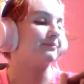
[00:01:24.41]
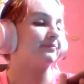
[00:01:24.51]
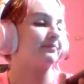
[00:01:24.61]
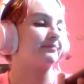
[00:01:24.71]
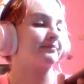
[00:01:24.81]

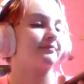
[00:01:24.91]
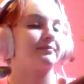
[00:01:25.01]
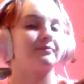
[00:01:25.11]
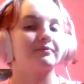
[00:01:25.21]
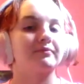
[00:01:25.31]

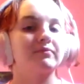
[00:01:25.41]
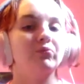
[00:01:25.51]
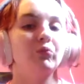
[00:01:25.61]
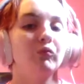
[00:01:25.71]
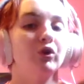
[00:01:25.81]

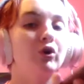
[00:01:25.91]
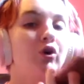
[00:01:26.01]
Nobody speaks.